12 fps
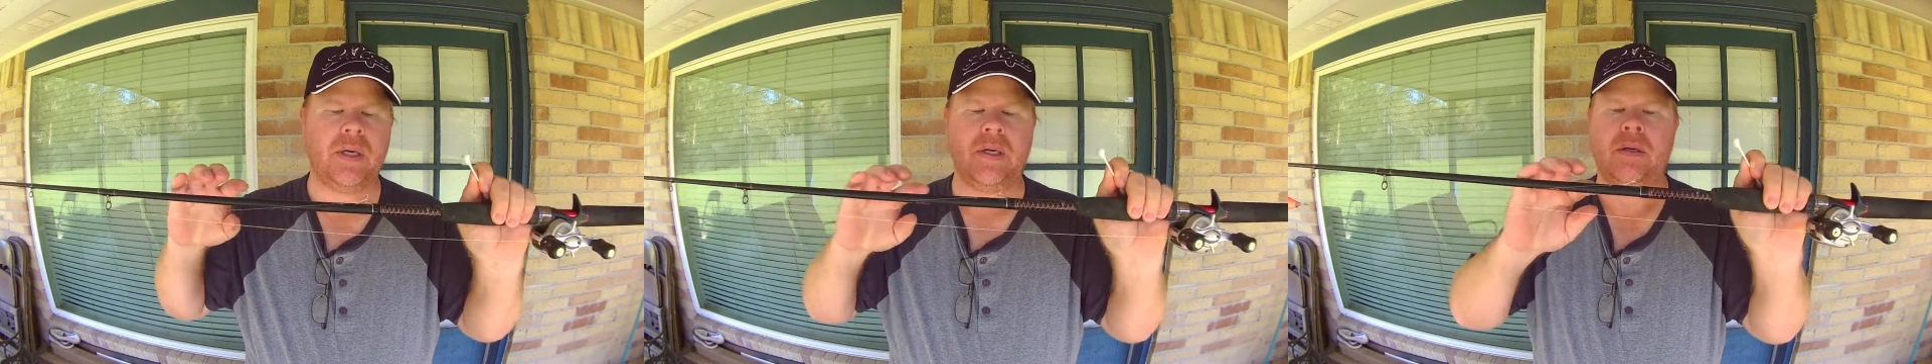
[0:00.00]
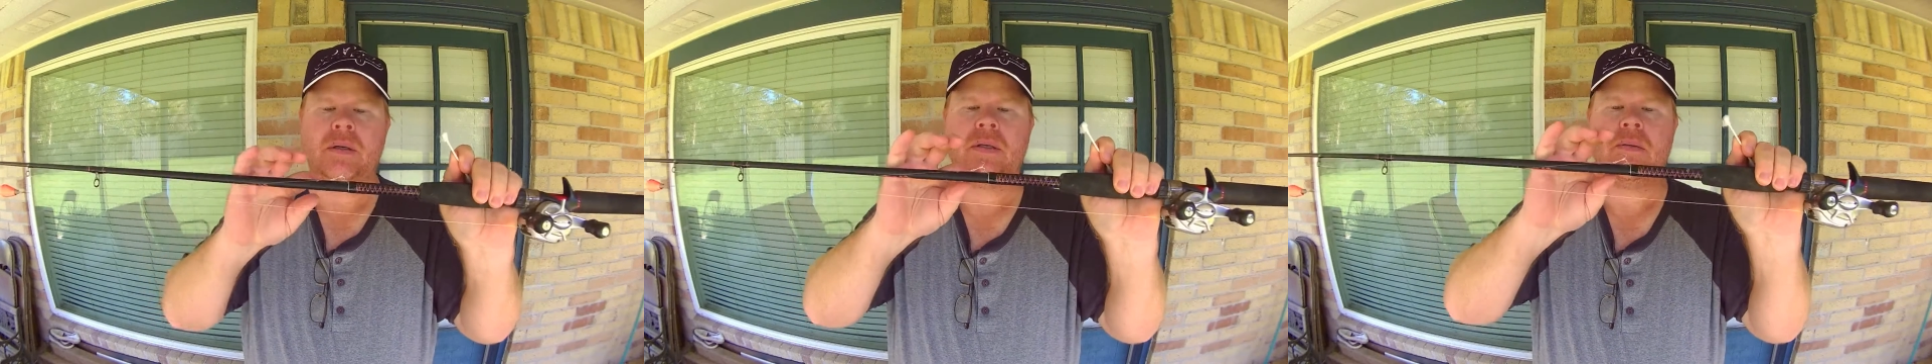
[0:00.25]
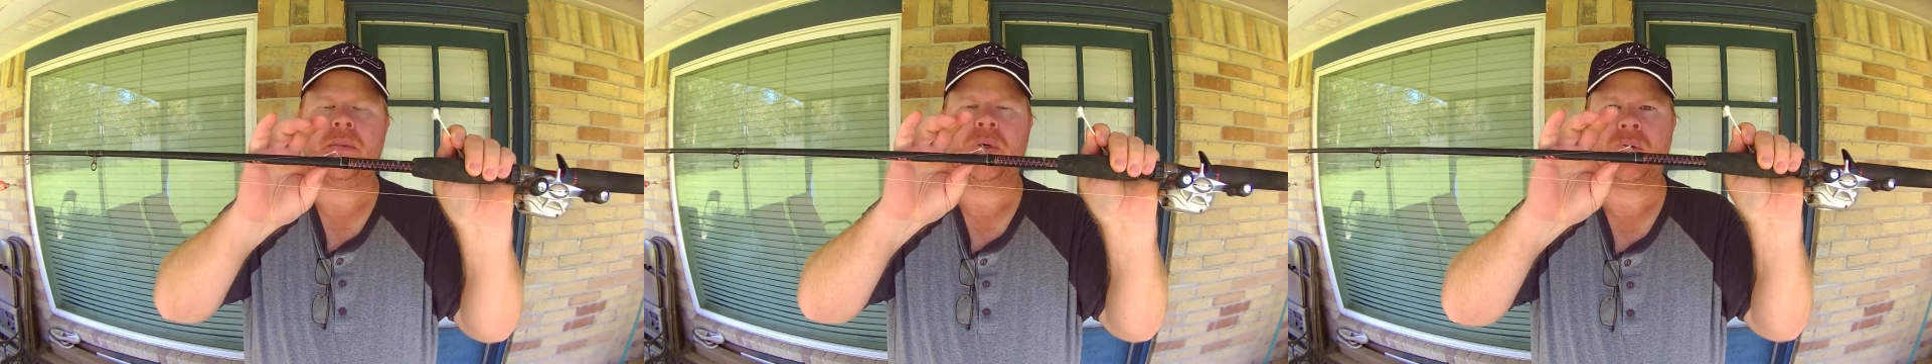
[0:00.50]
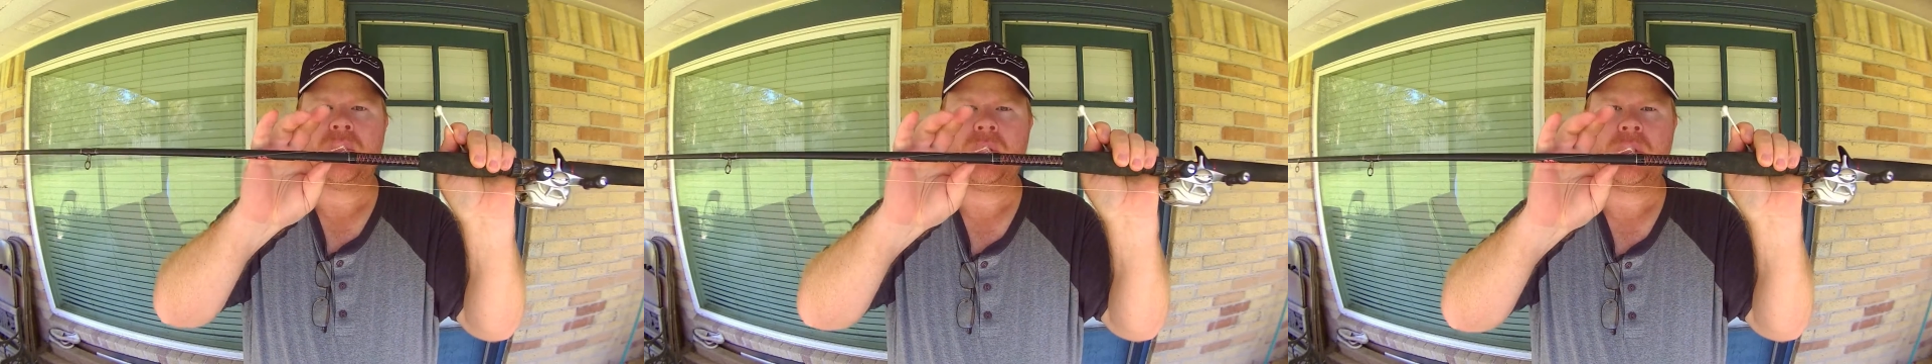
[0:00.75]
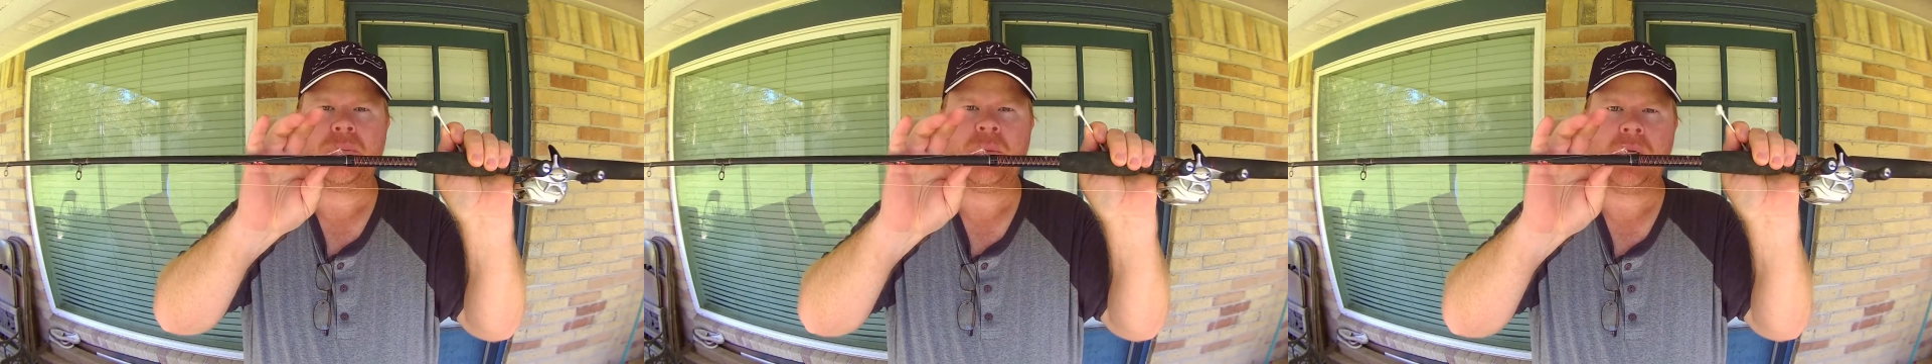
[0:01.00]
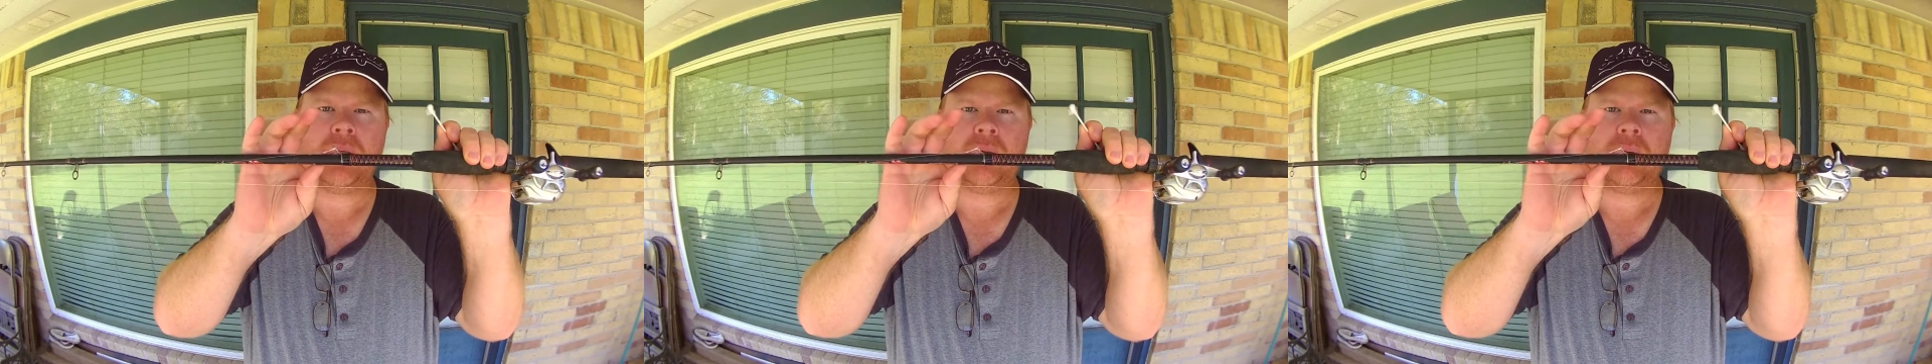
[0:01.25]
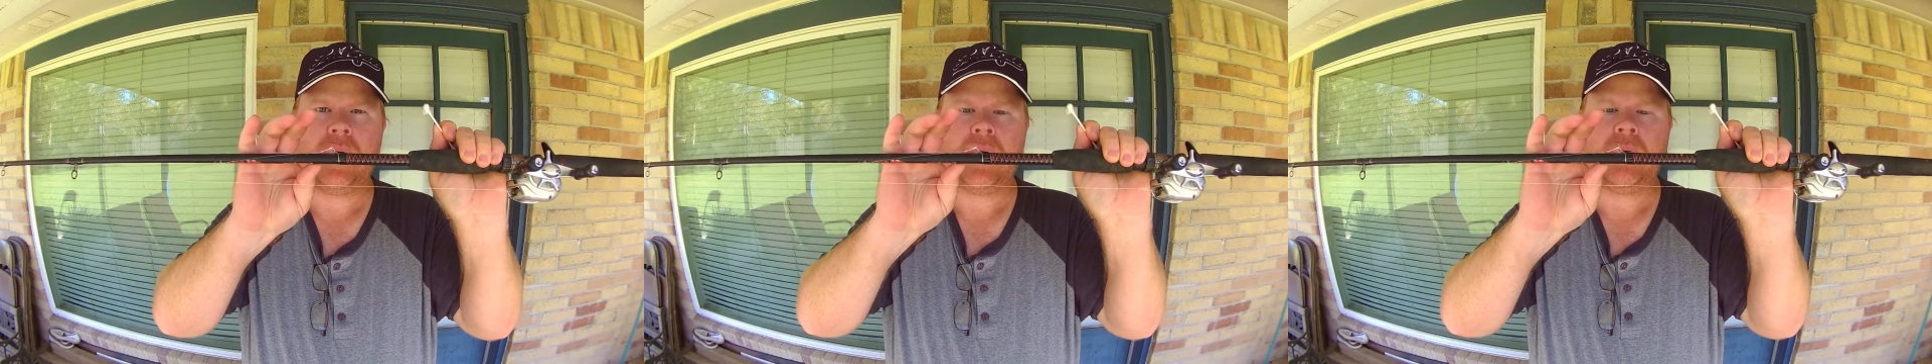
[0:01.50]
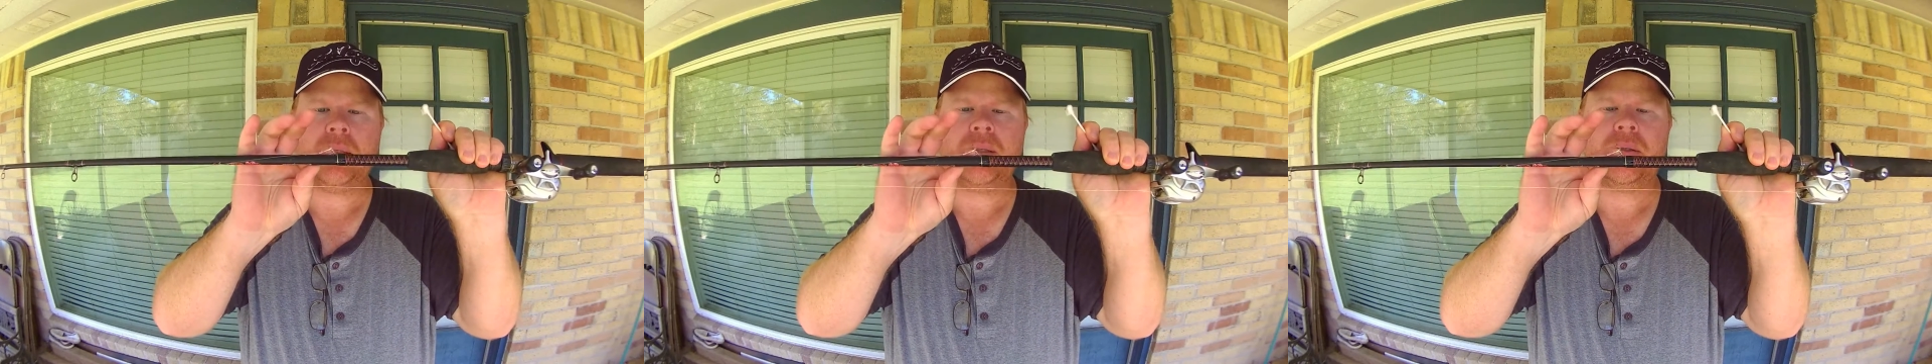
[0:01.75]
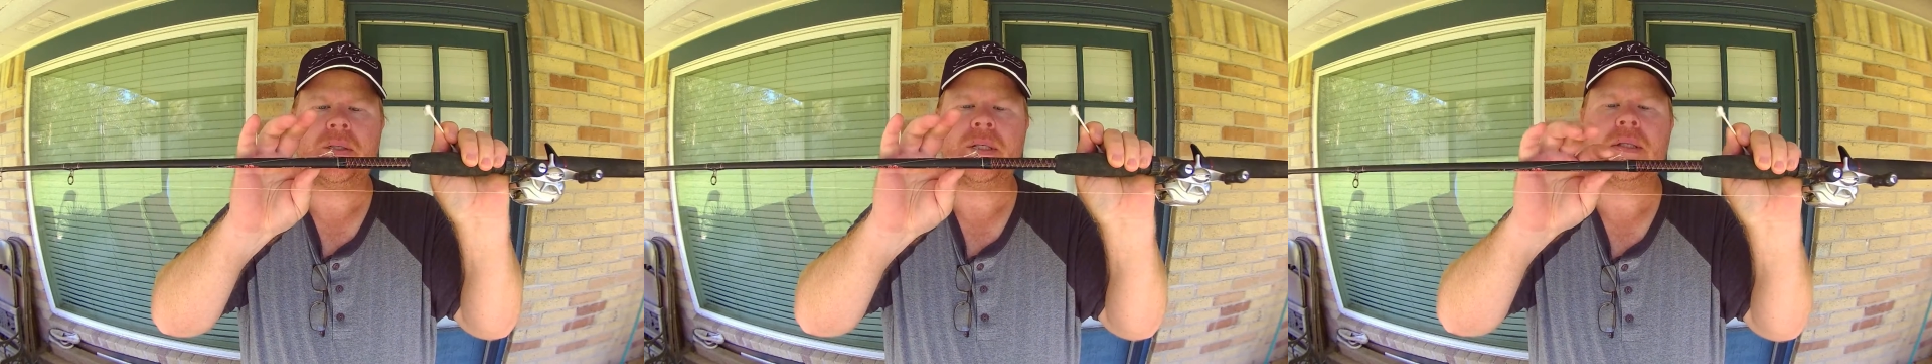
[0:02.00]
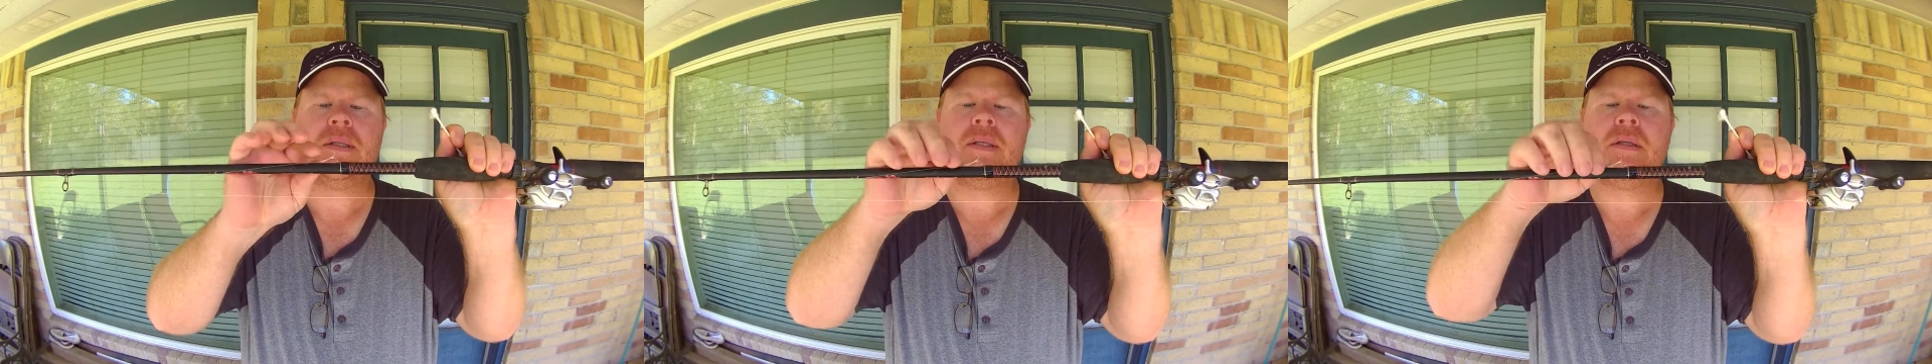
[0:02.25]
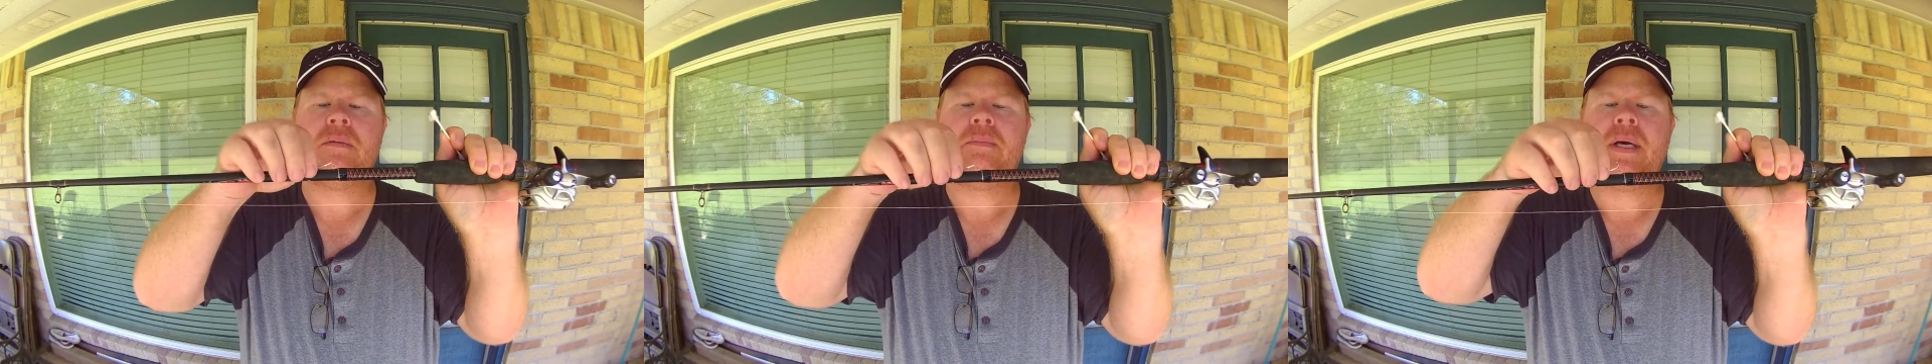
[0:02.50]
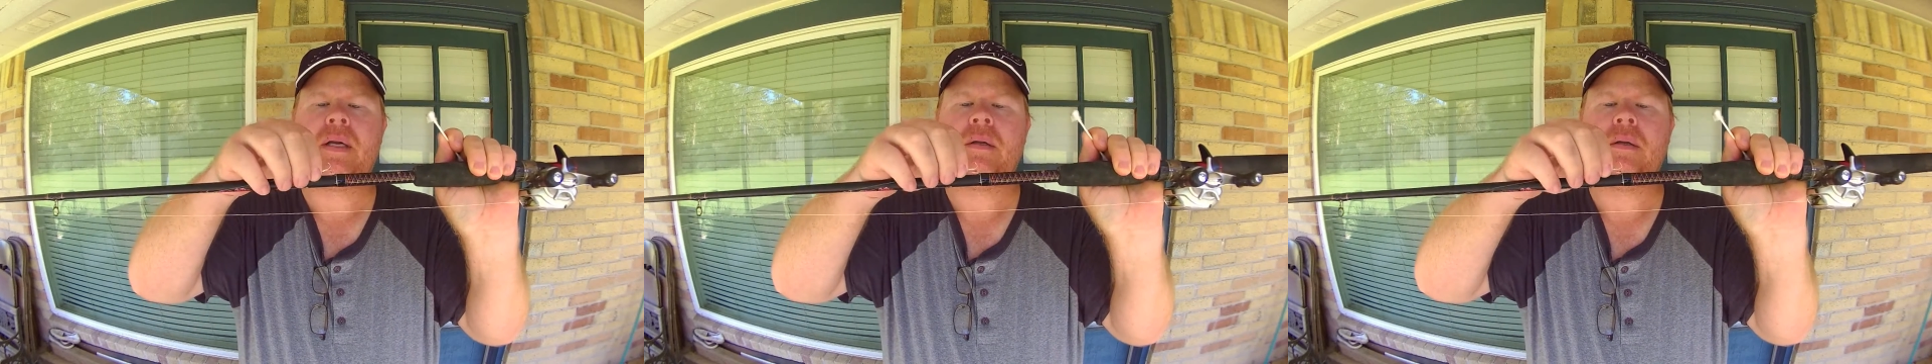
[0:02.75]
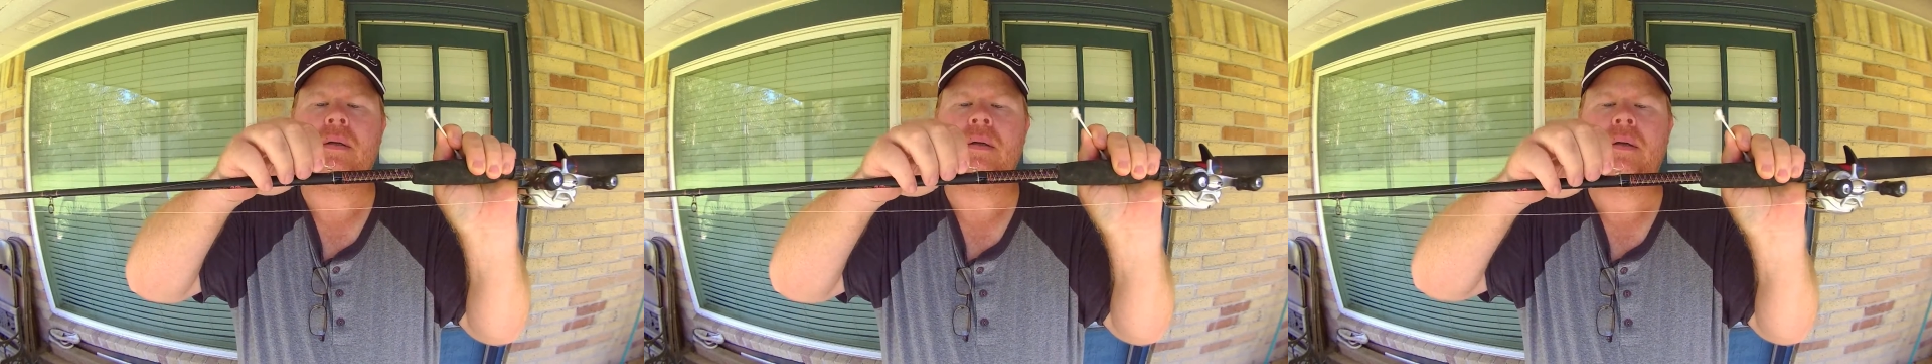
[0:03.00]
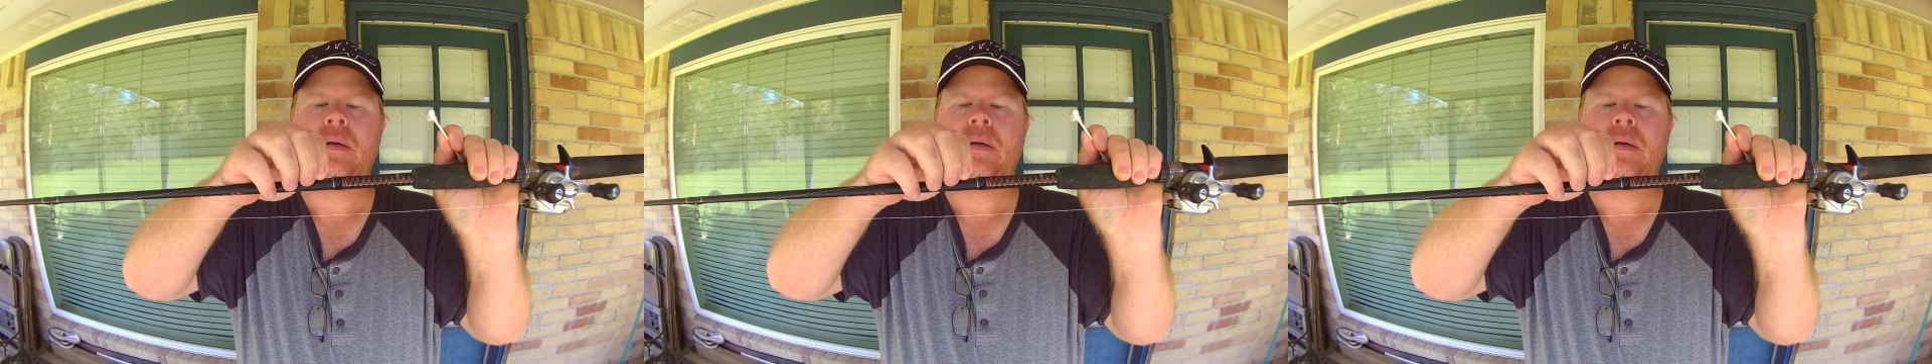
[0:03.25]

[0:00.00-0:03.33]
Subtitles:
is, on most smaller rods, there's this little metal